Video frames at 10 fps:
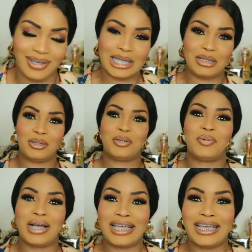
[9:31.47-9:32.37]
I don't know
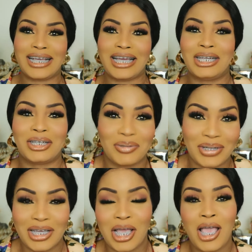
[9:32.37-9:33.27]
why I get carried
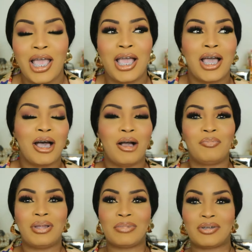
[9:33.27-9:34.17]
away. Um
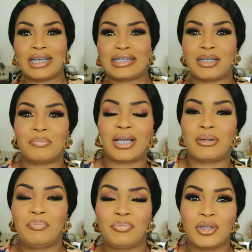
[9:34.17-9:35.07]
let me try and sit back,
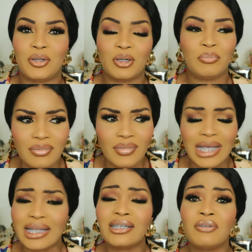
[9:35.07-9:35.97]
you know.
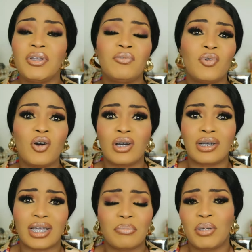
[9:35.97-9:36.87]
There's nothing
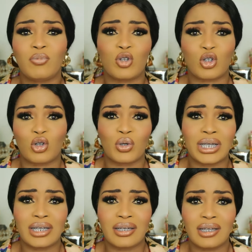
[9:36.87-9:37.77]
wrong in people
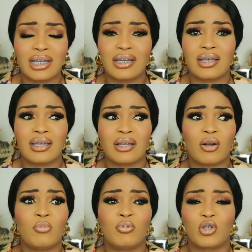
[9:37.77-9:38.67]
showing, in a, in a
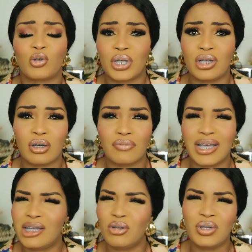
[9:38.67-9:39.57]
couple showing love.
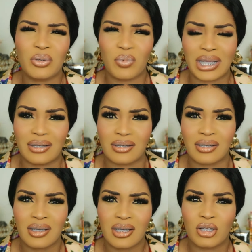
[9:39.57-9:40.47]
They're newlyweds,
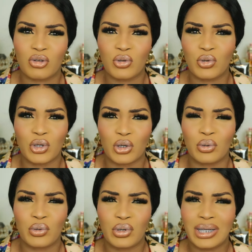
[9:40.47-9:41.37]
you
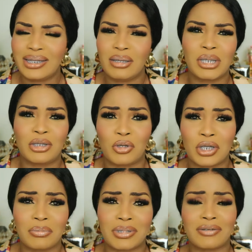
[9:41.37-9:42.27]
know. Let them enjoy
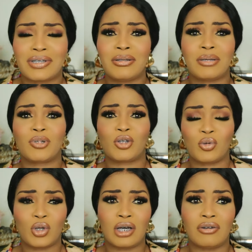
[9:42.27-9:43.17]
themselves. Let them show
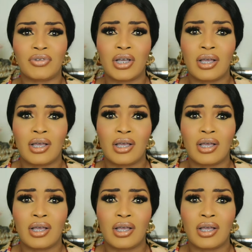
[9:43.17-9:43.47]
love.